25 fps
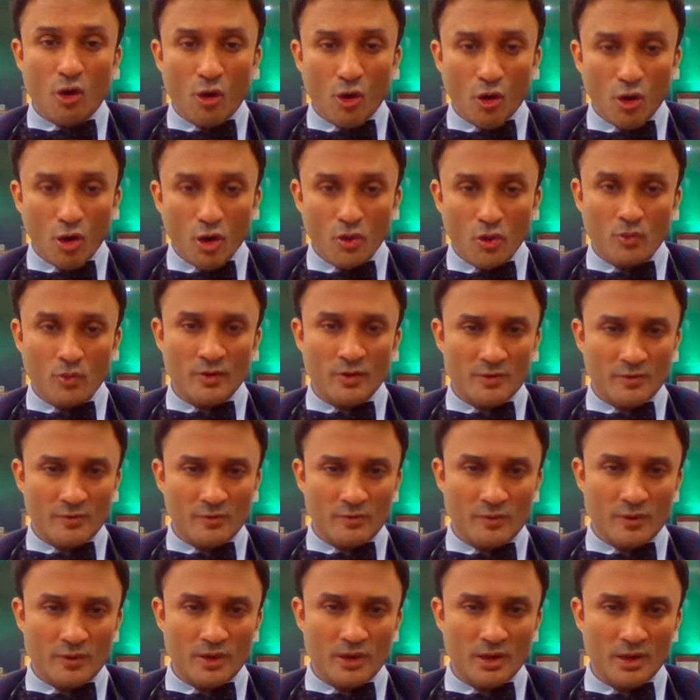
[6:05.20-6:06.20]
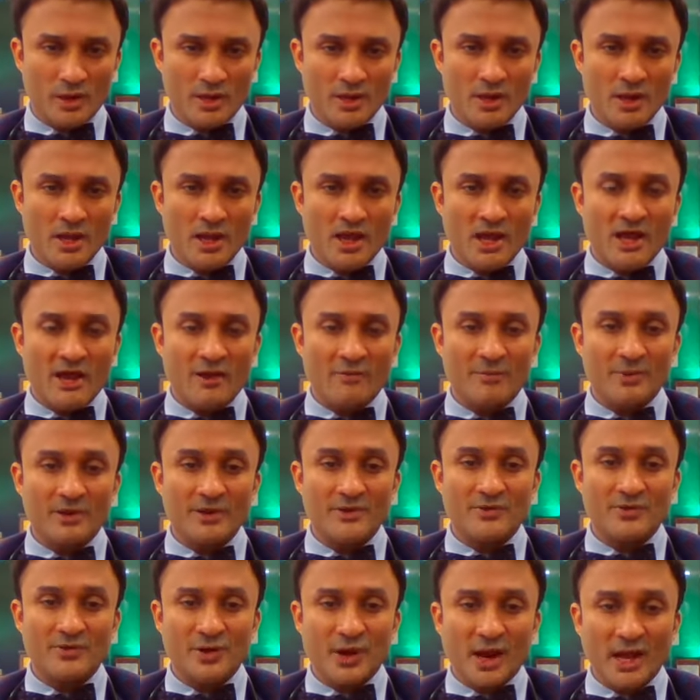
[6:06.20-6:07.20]
all over the world have
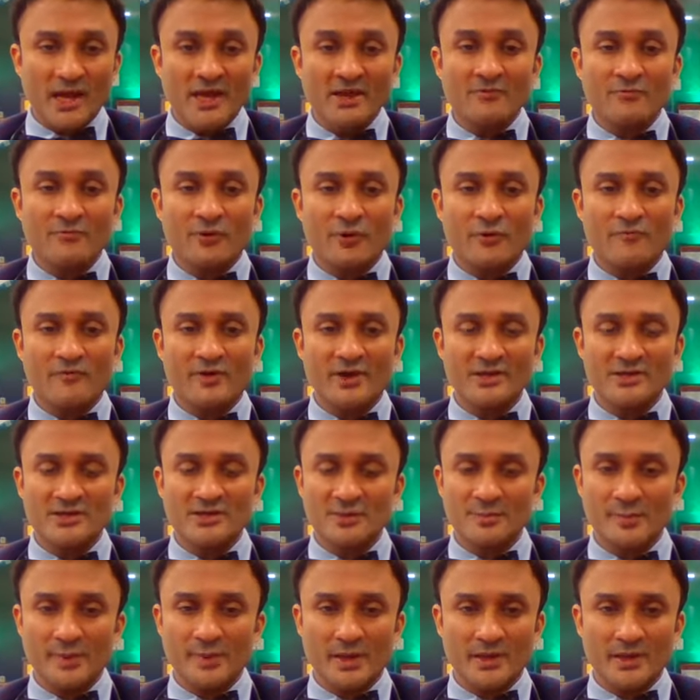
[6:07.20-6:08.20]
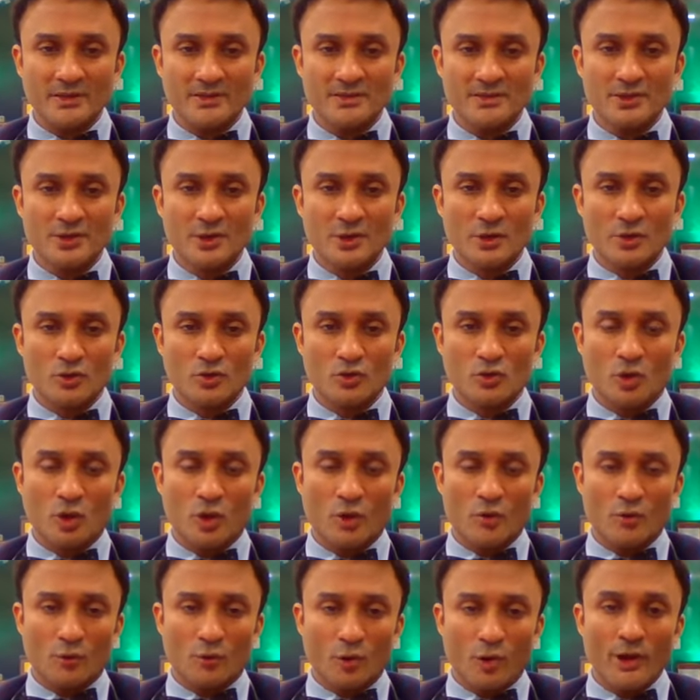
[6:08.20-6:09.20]
been trying for ways and means to
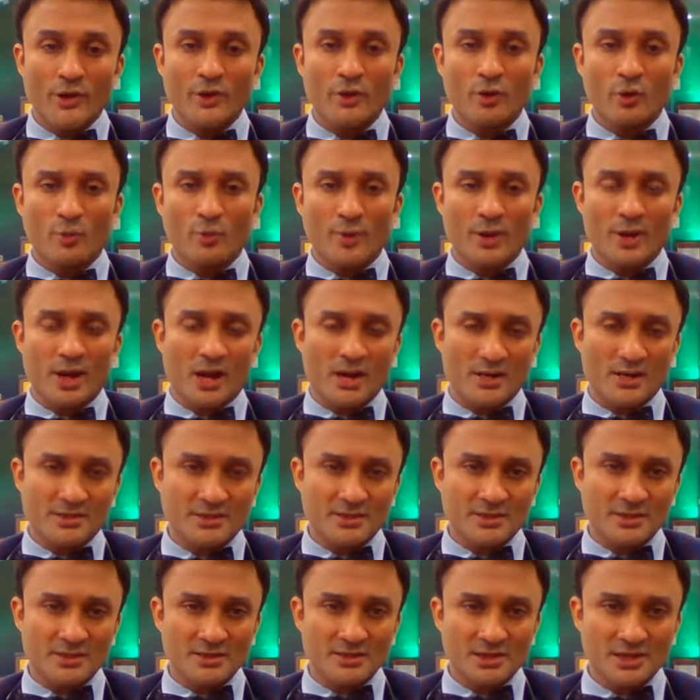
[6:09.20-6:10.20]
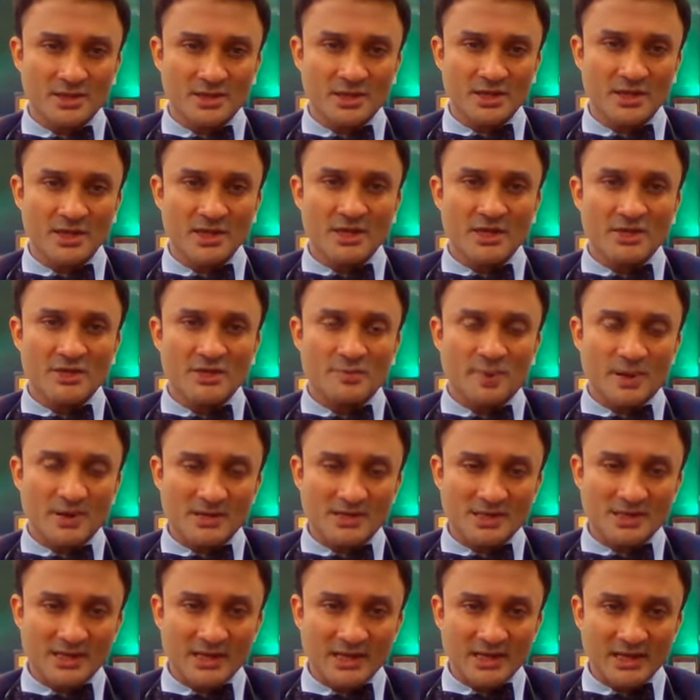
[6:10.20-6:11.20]
avoid open heart surgery,
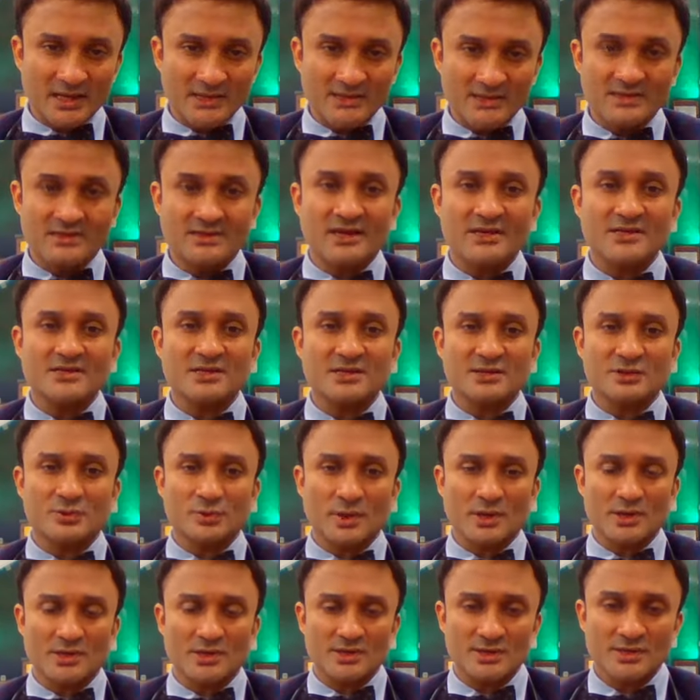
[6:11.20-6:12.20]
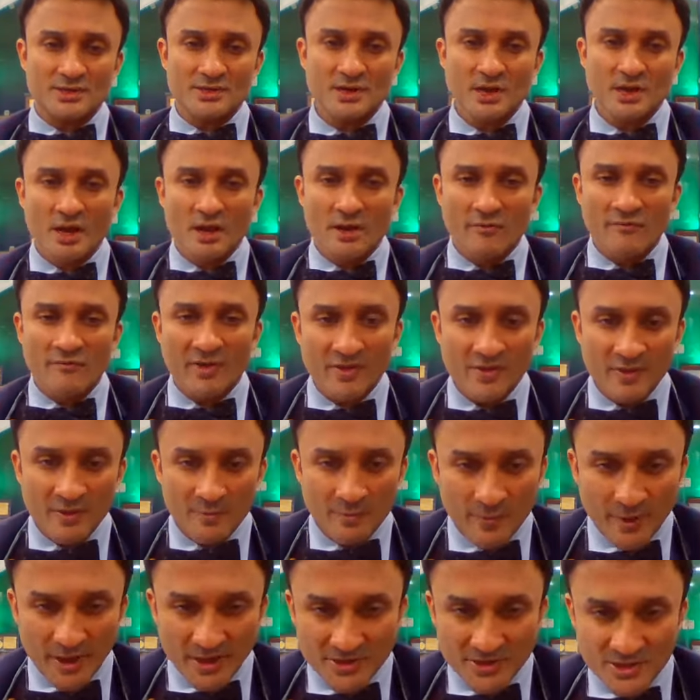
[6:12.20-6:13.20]
especially in such situations when
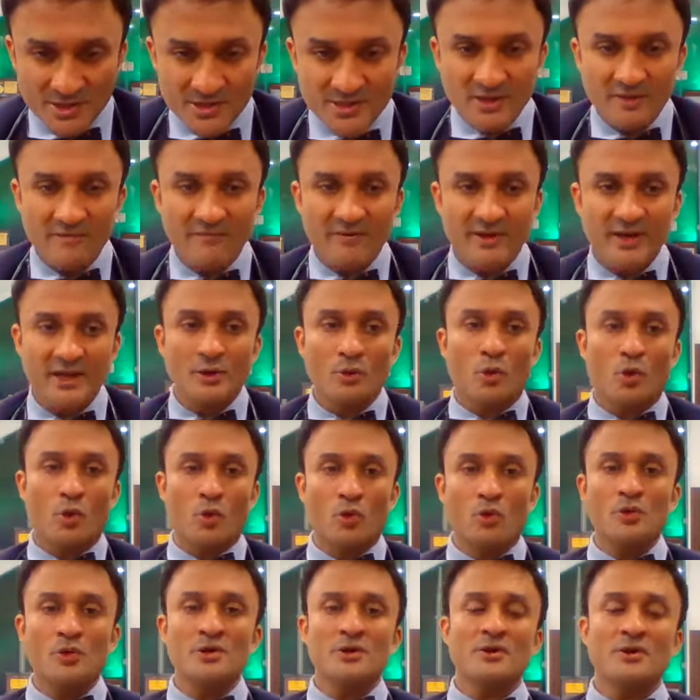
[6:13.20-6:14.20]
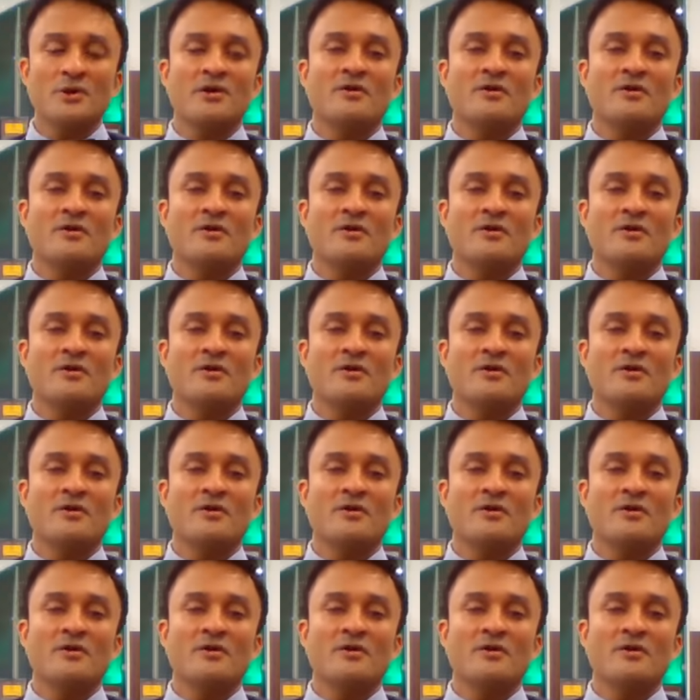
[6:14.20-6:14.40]
the patients are very old,